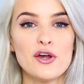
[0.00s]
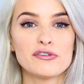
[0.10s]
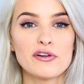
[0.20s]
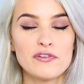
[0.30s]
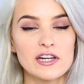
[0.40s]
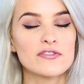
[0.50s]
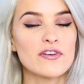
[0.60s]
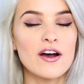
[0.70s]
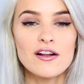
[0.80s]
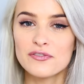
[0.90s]
so I figured
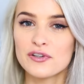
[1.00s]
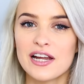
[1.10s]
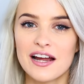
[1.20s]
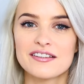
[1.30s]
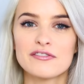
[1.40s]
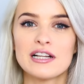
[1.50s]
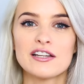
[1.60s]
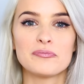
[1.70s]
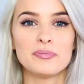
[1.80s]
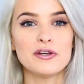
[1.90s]
for all of you guys that
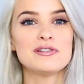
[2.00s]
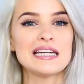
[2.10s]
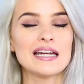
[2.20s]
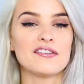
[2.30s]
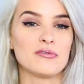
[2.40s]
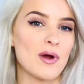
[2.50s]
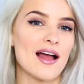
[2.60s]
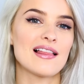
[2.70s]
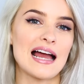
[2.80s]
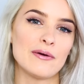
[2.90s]
really love beauty as
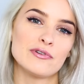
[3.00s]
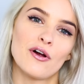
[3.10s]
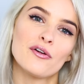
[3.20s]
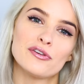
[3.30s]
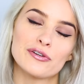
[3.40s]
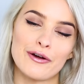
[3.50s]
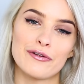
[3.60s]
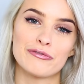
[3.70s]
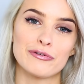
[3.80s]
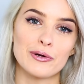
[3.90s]
well, I would also
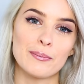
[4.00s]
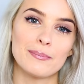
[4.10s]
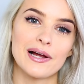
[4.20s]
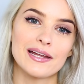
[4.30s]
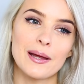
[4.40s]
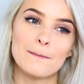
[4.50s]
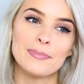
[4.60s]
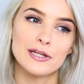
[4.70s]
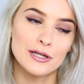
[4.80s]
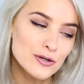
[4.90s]
go through my
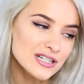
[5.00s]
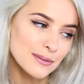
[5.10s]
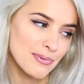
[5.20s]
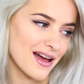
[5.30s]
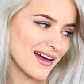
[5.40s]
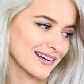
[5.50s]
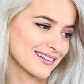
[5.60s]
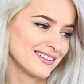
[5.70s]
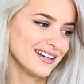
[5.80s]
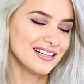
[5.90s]
beauty
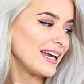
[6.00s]
bags.